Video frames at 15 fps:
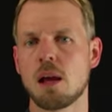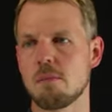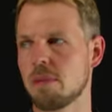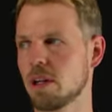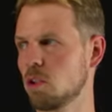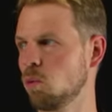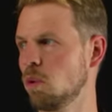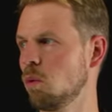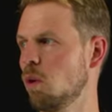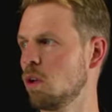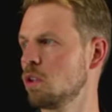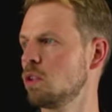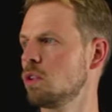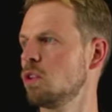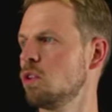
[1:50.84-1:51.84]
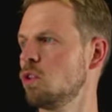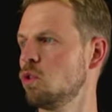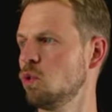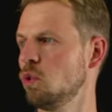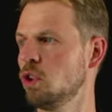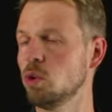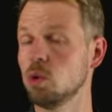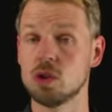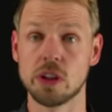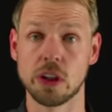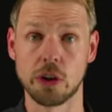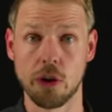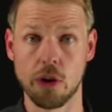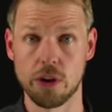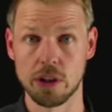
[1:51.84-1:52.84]
but we want to use the
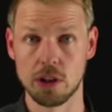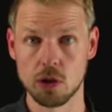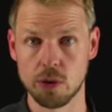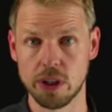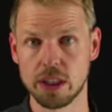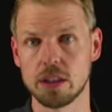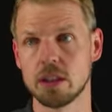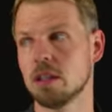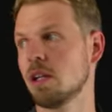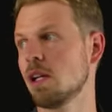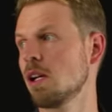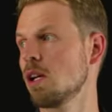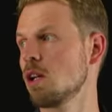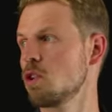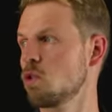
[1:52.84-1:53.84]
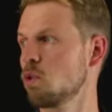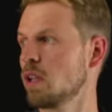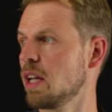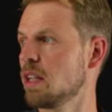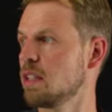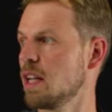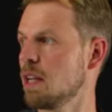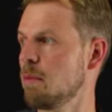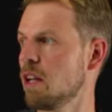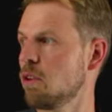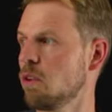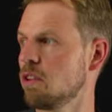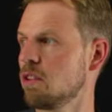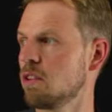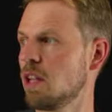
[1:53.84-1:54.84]
kernel trick to get a
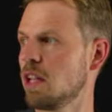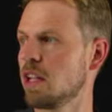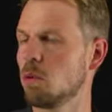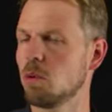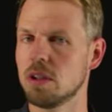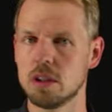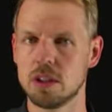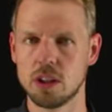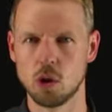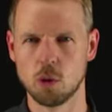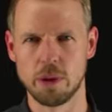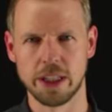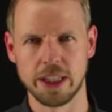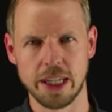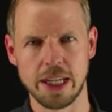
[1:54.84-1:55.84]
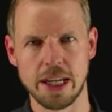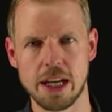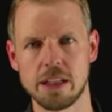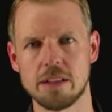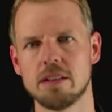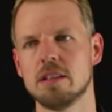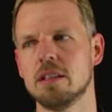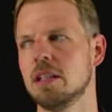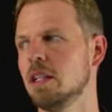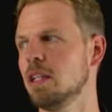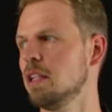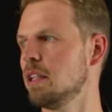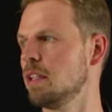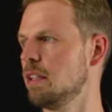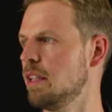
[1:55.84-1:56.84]
matrix that I will denote by K hat
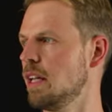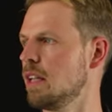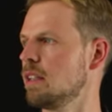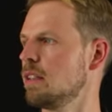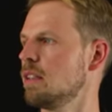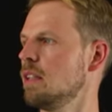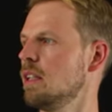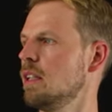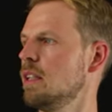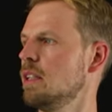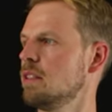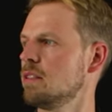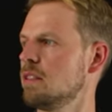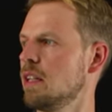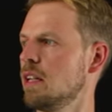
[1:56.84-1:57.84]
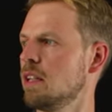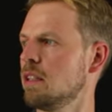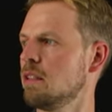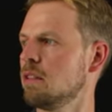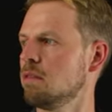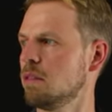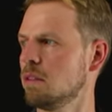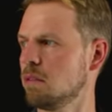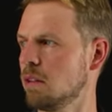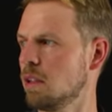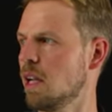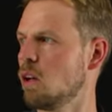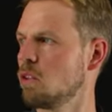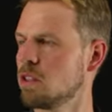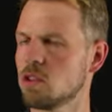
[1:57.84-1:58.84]
that is then
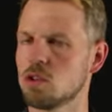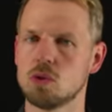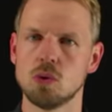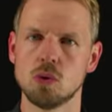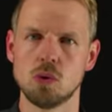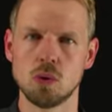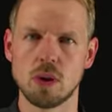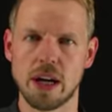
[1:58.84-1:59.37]
allows us to do